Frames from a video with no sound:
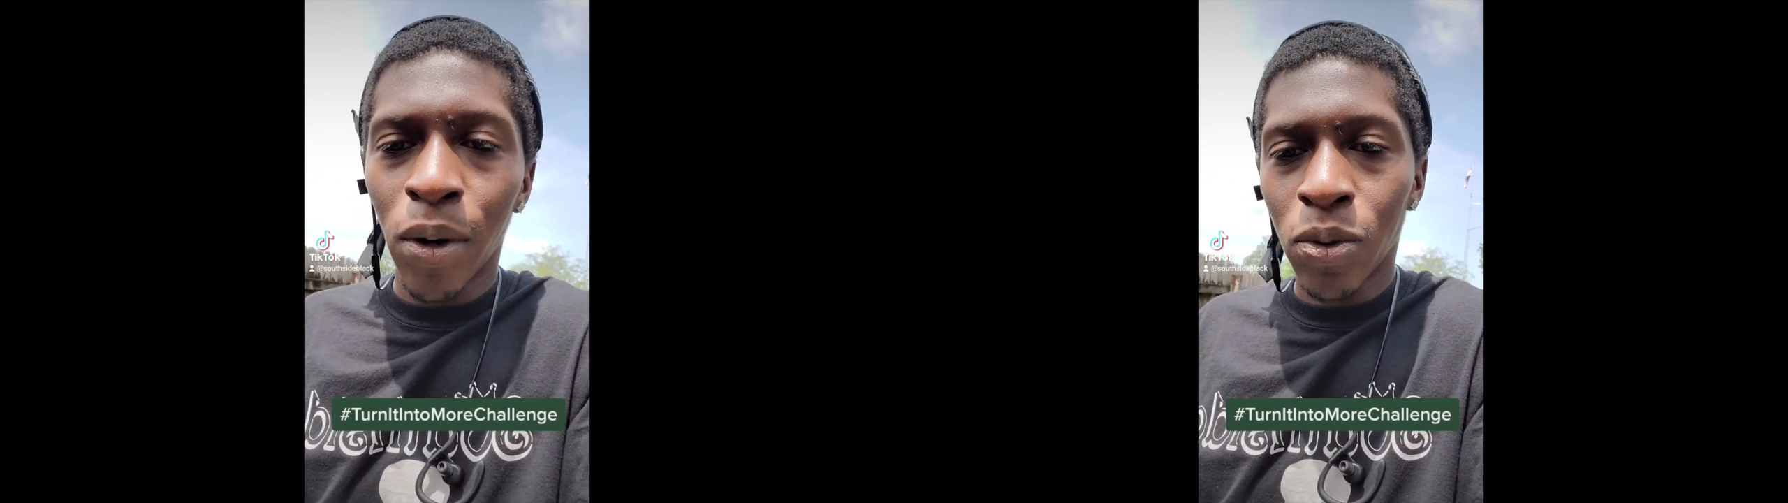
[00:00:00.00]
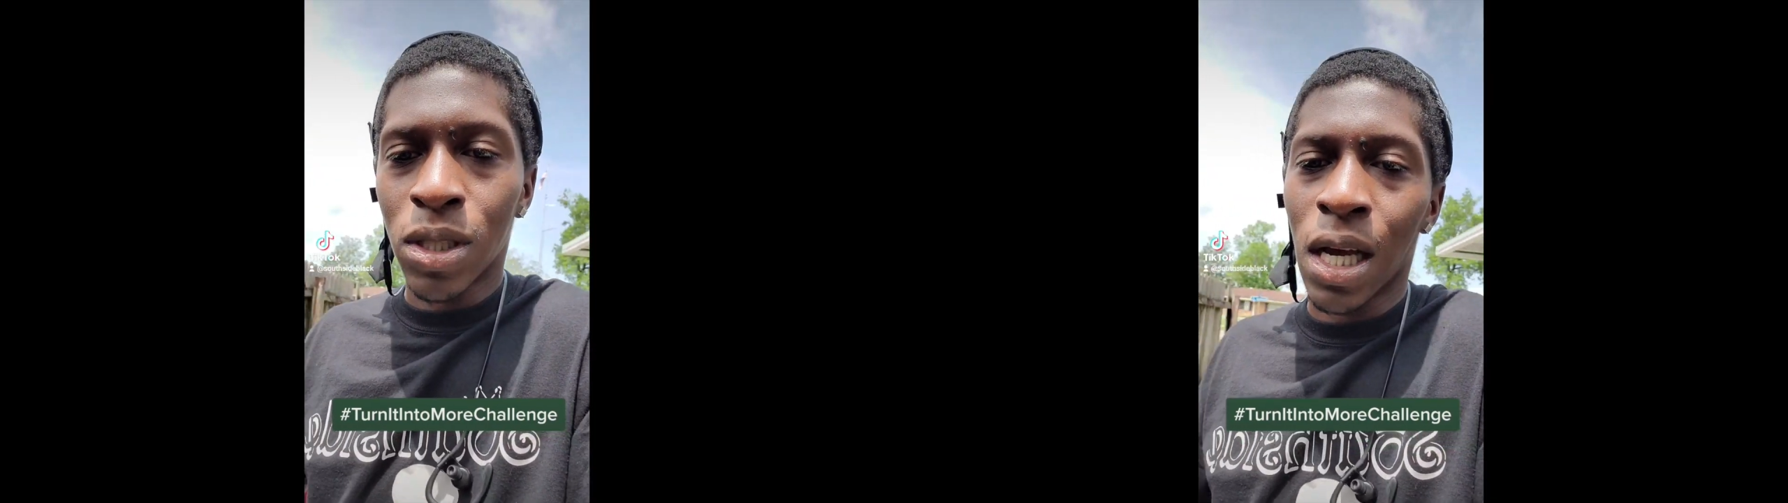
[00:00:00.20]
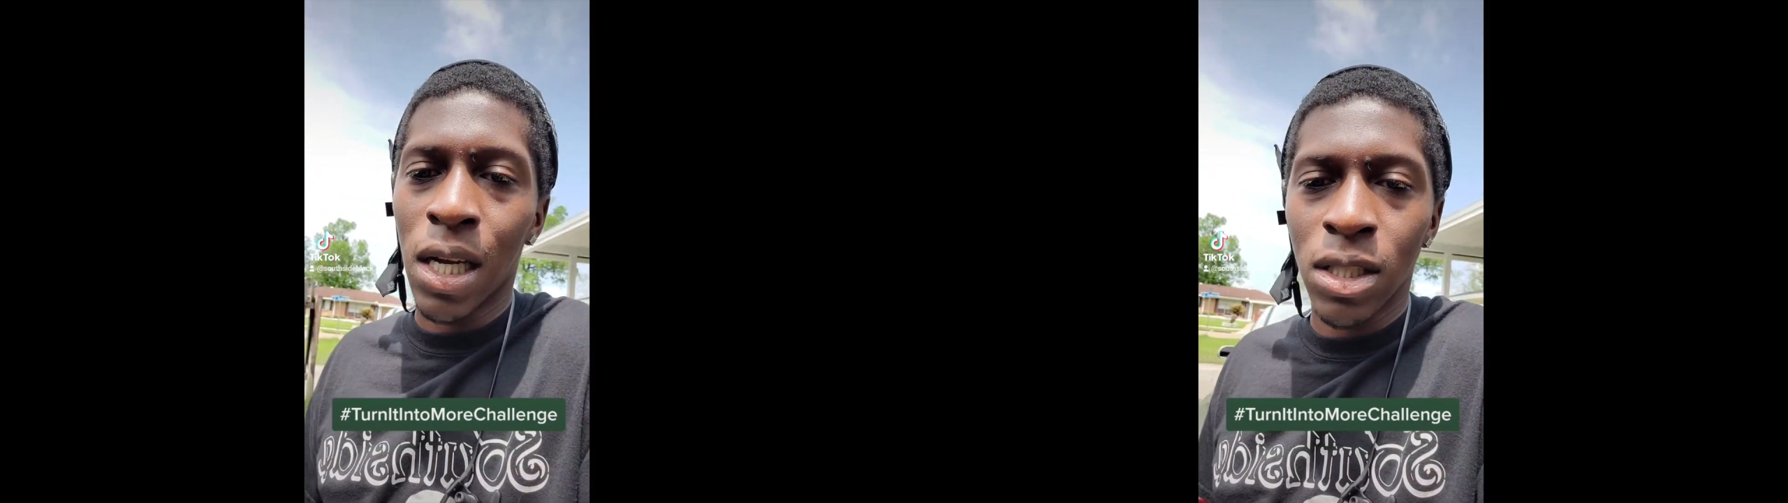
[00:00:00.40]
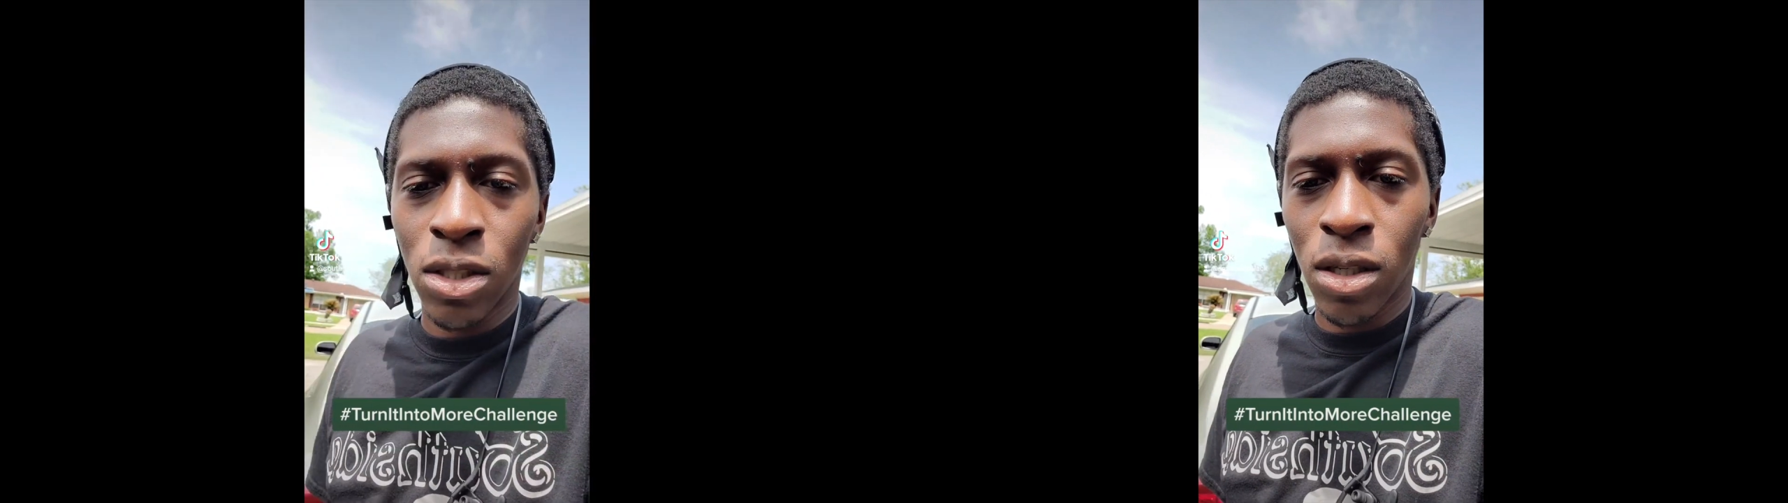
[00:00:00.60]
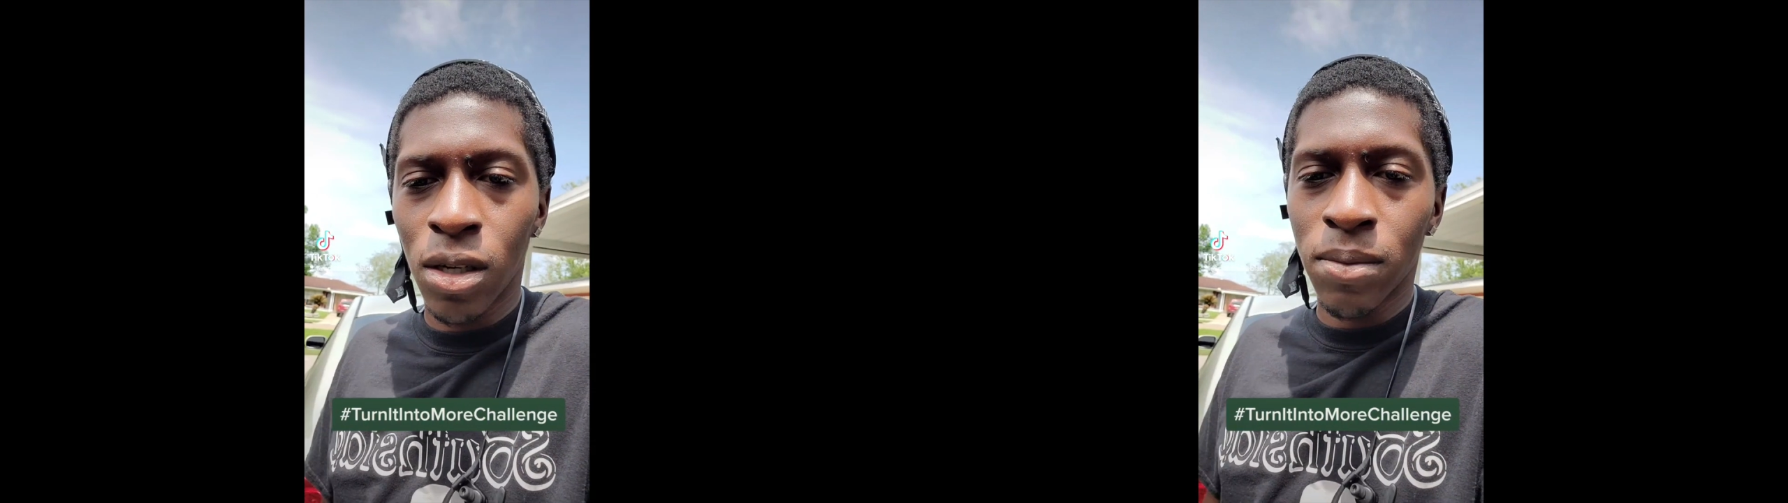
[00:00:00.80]
mo
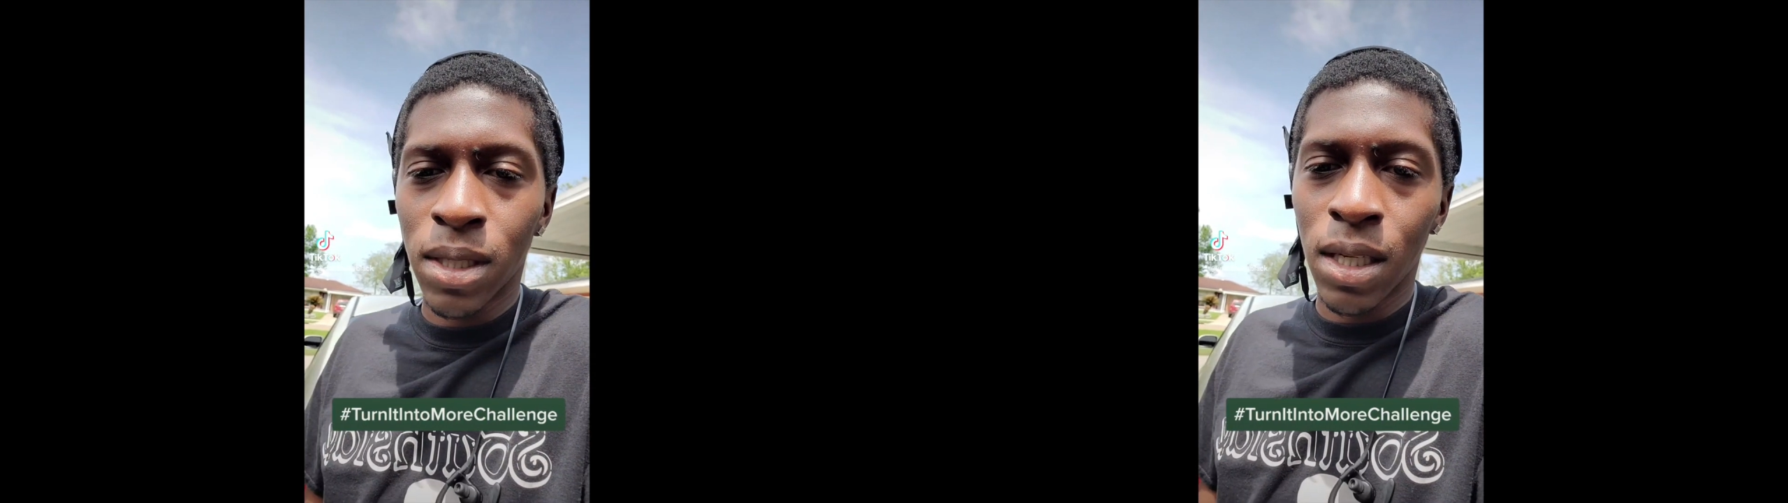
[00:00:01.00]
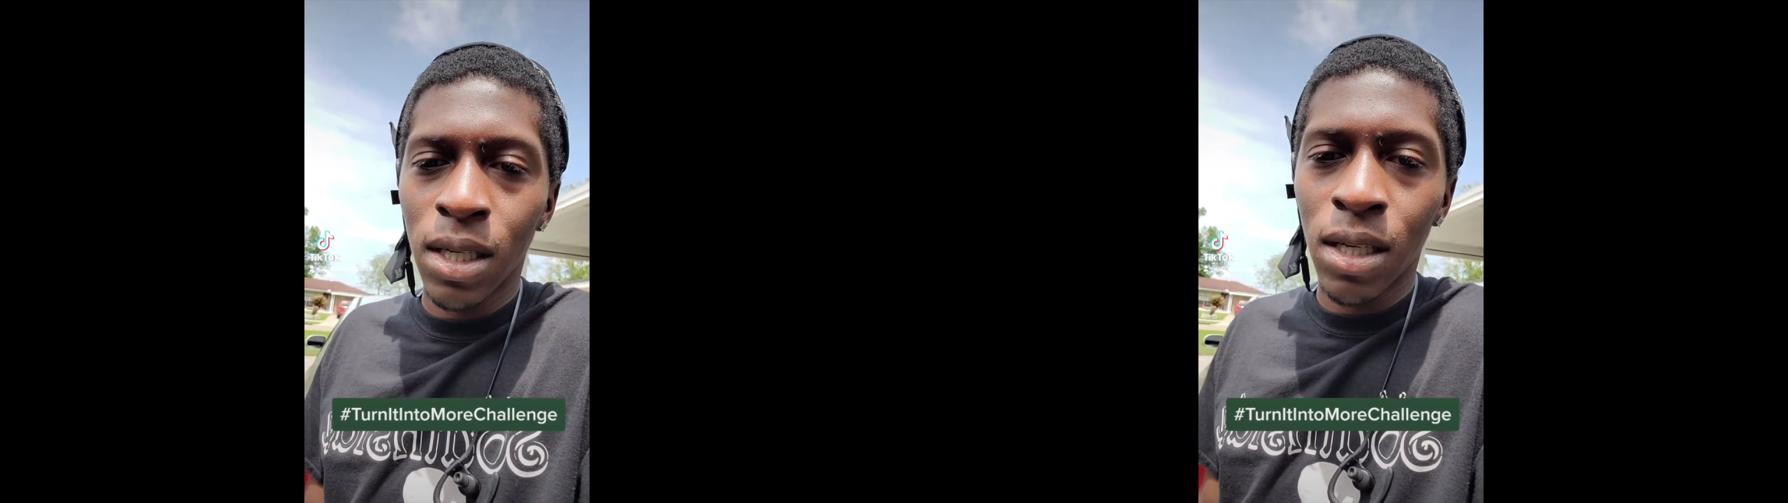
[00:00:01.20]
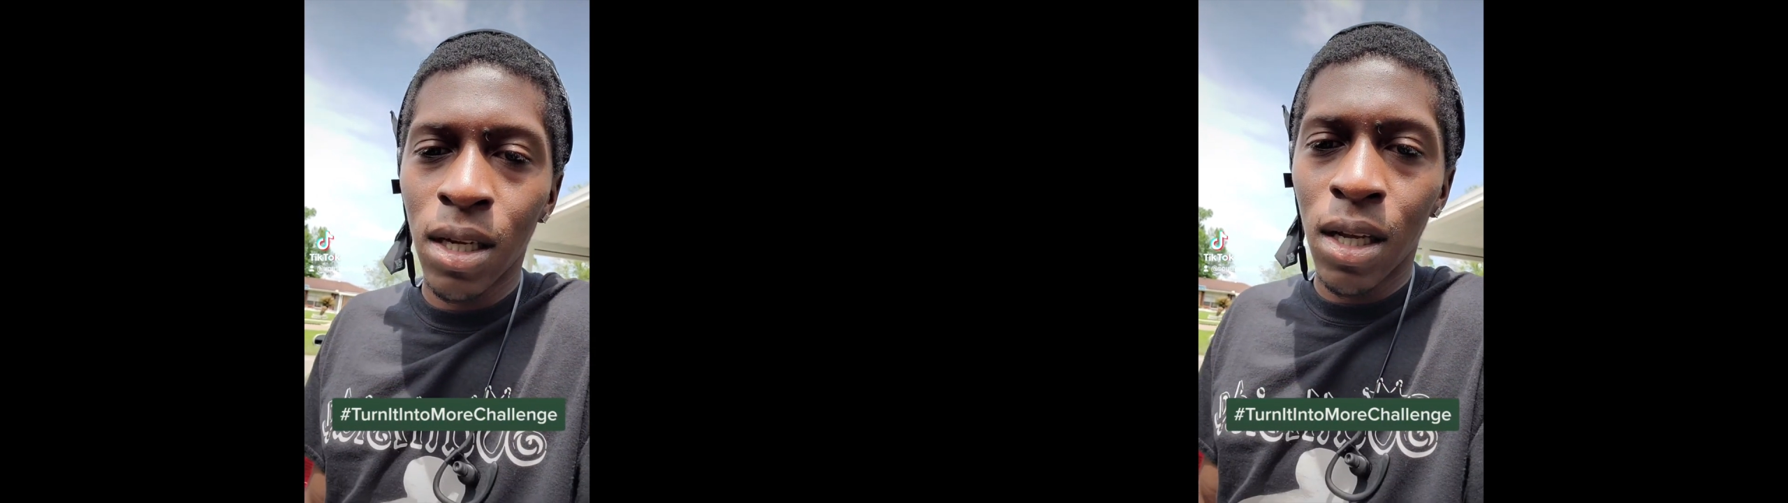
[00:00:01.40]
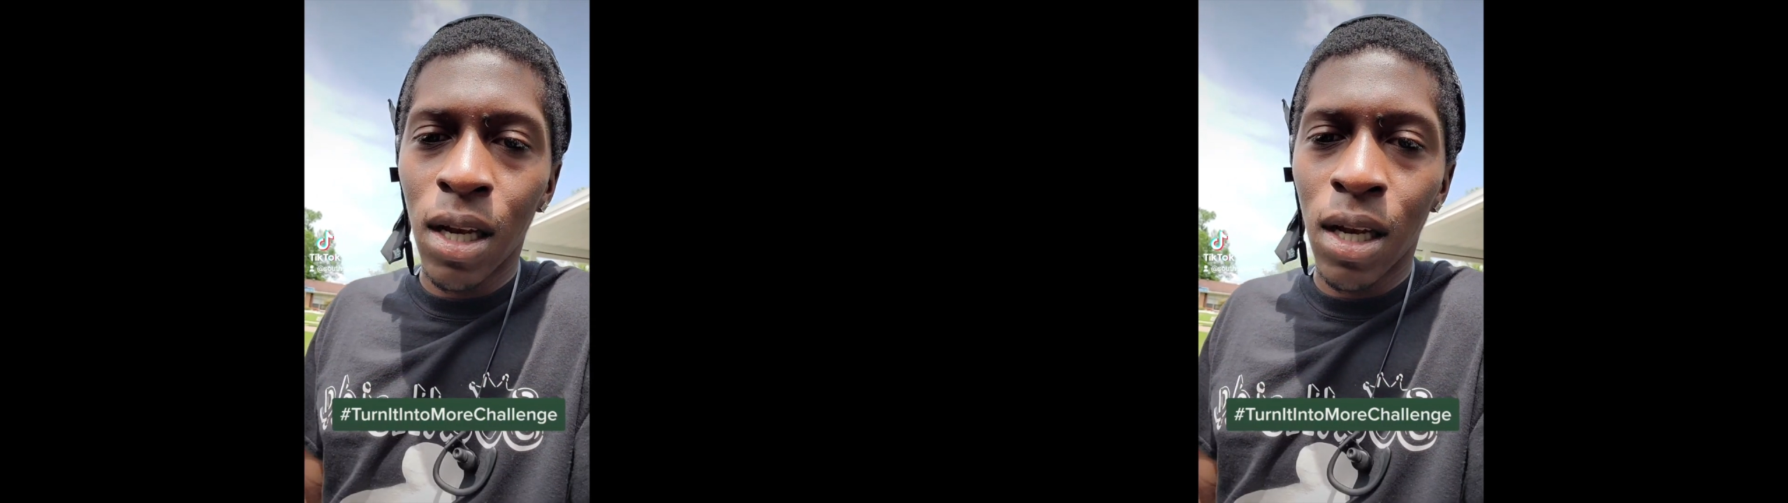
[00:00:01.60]
challenge, you know what I'm saying?